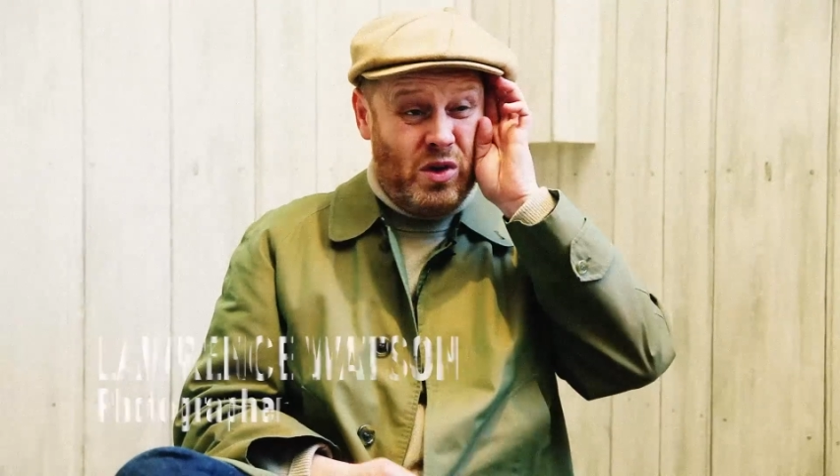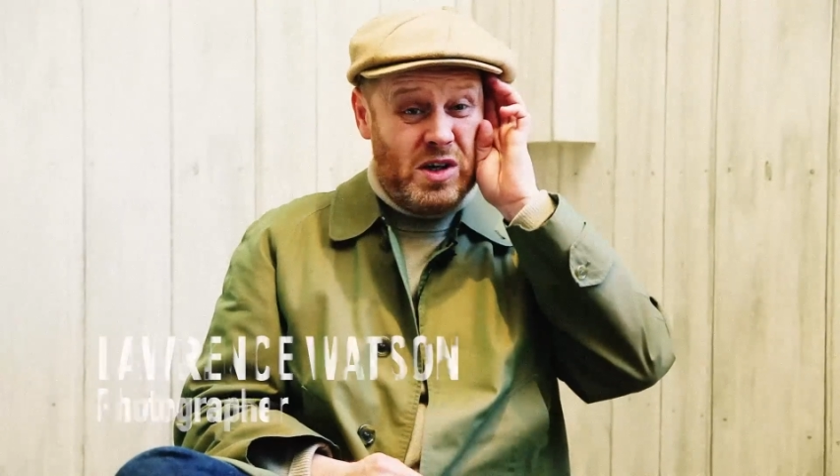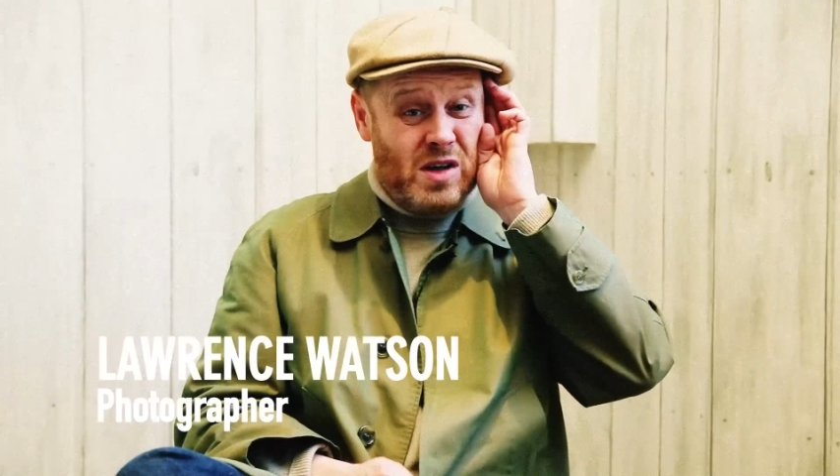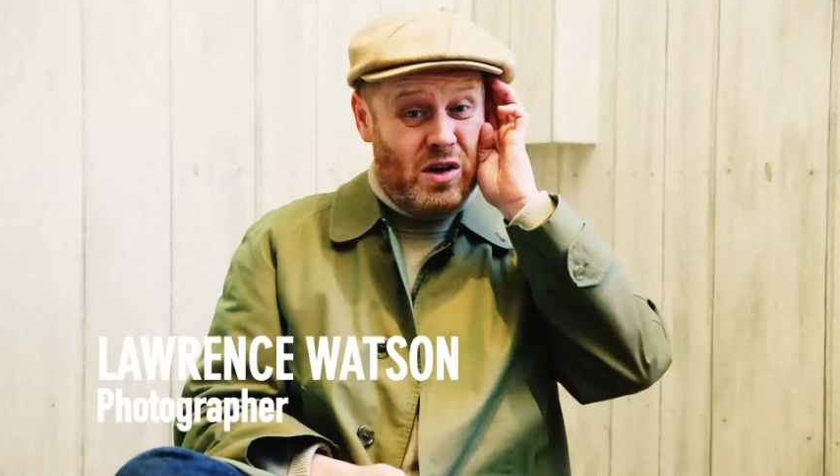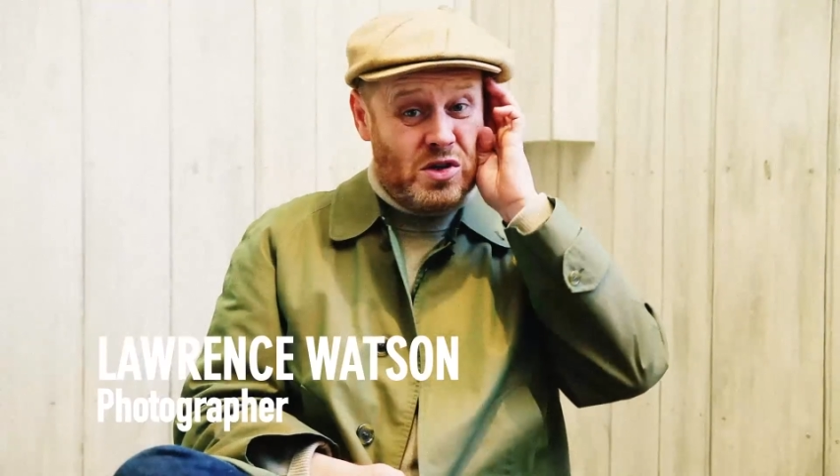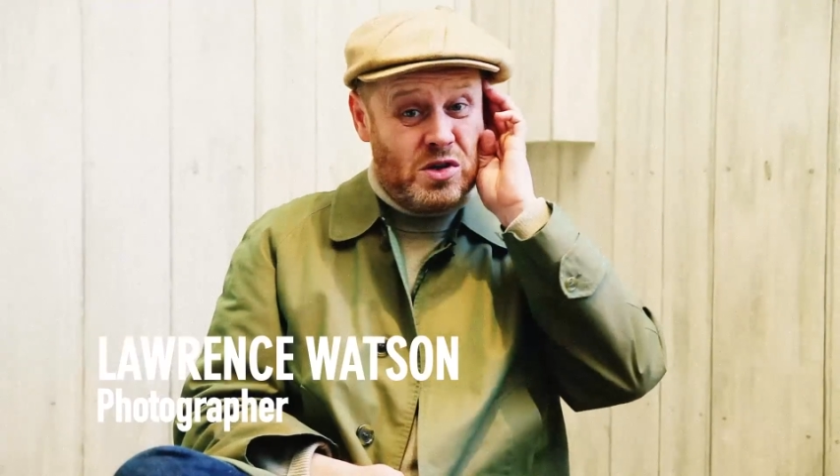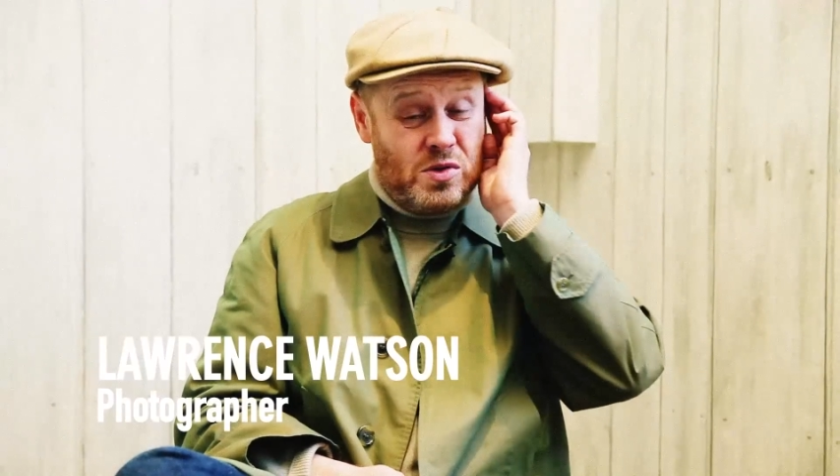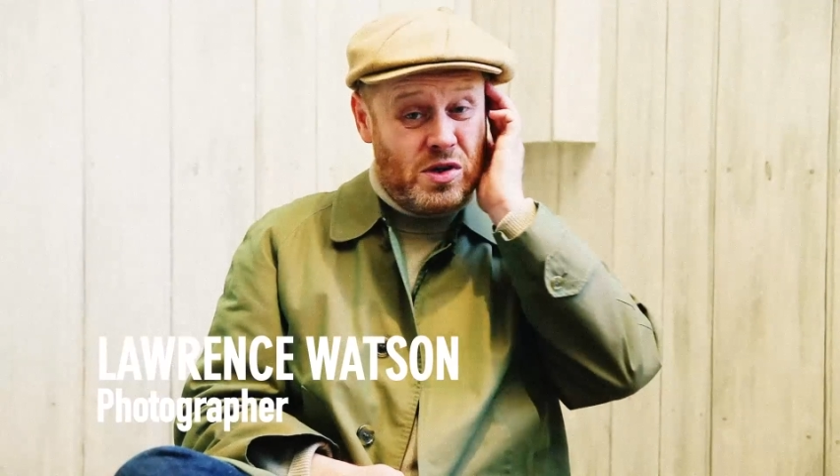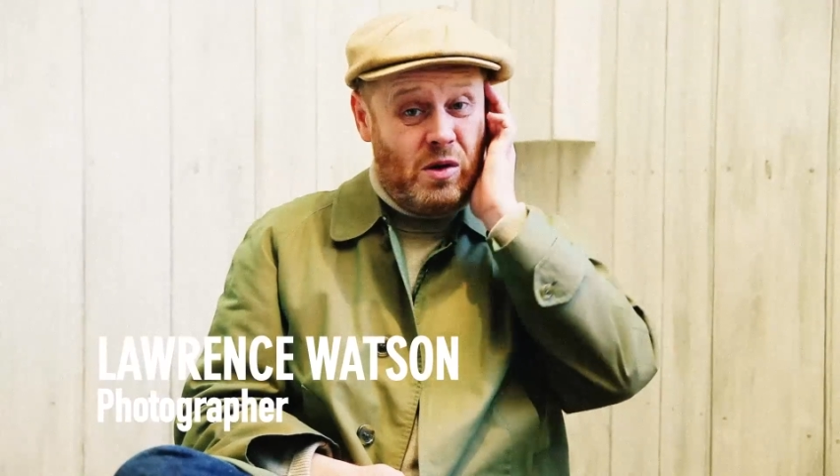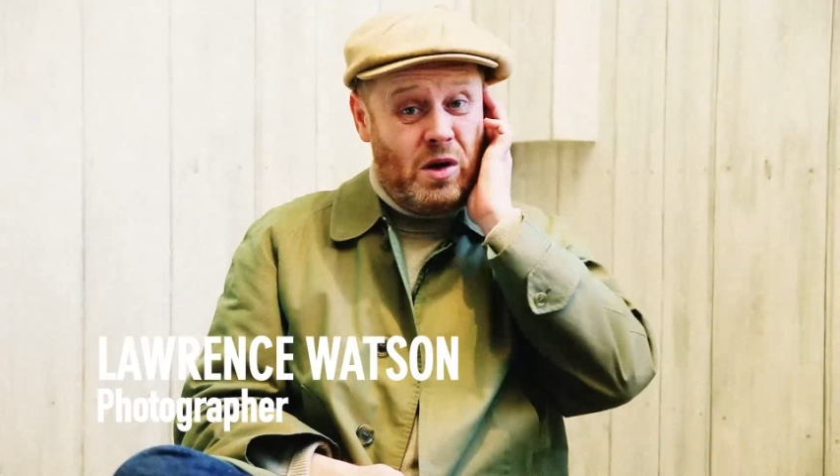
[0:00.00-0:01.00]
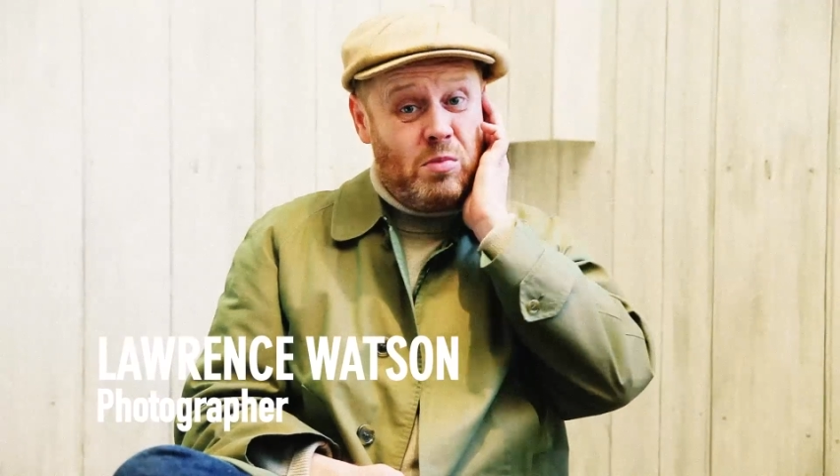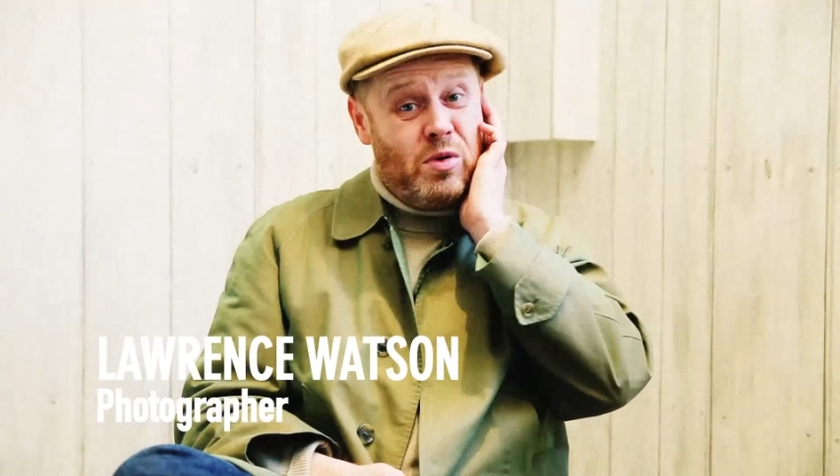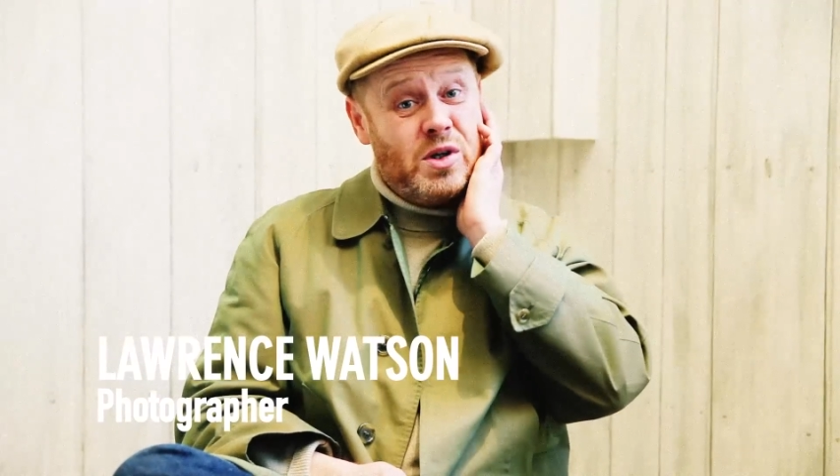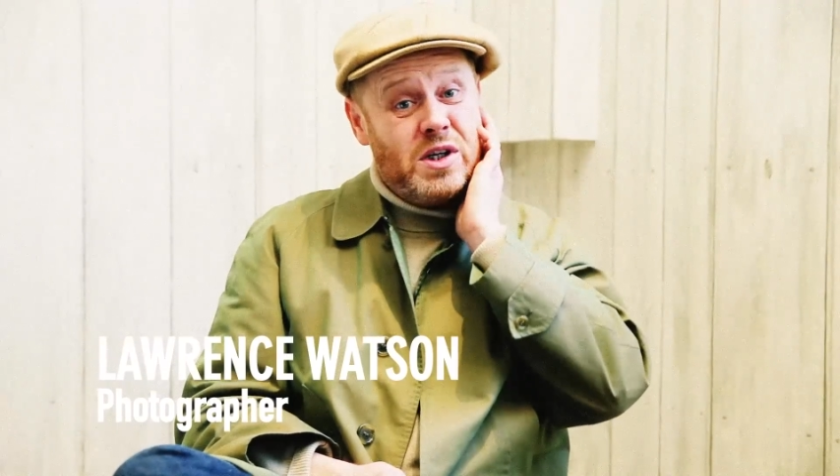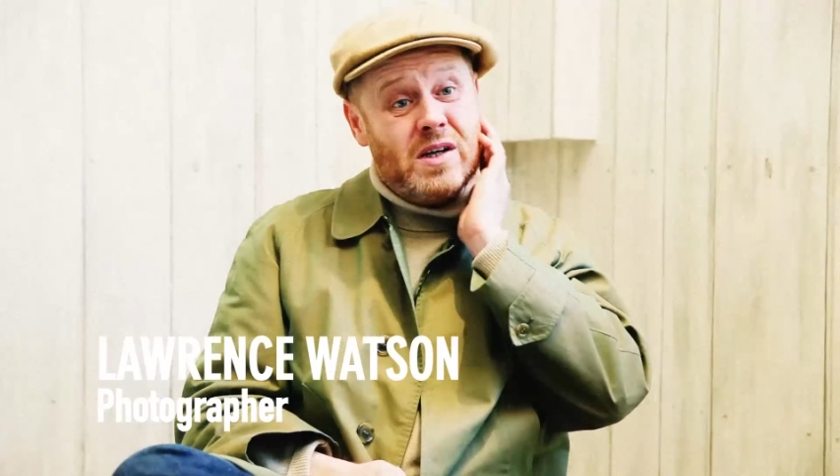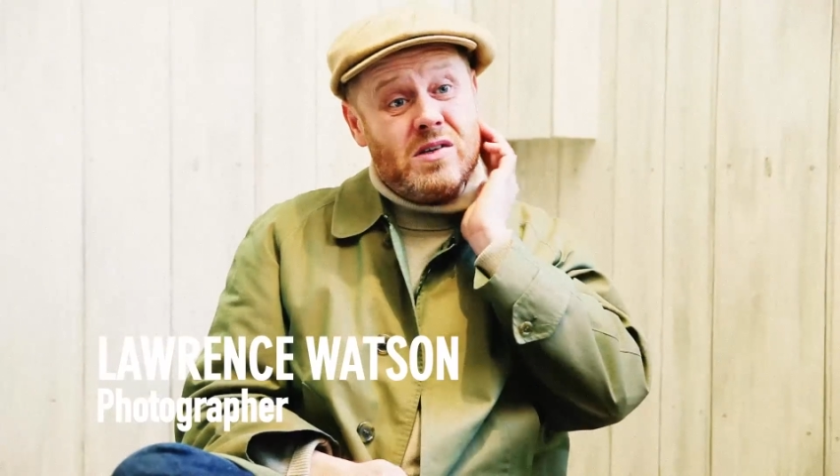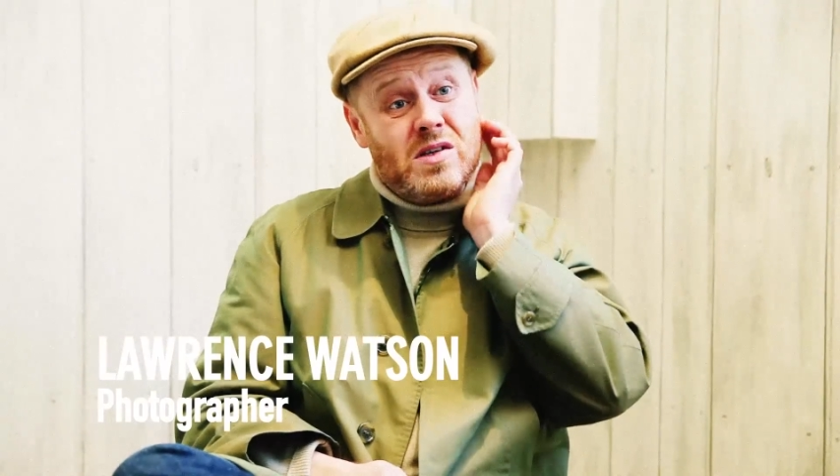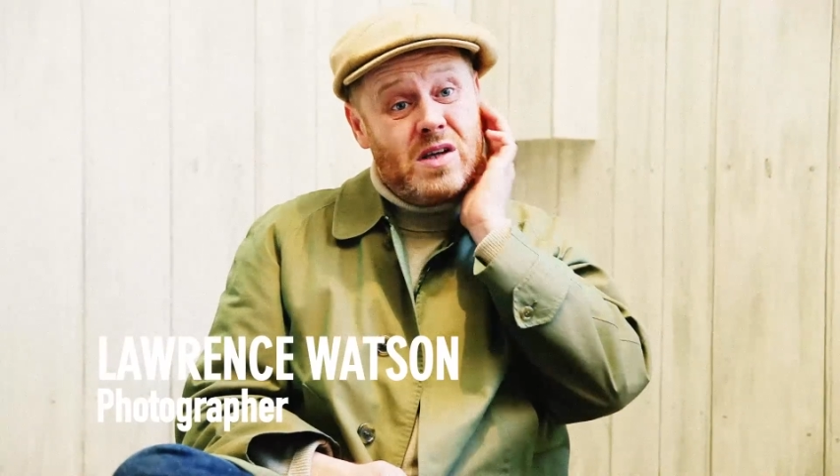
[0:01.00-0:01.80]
on his last two solo projects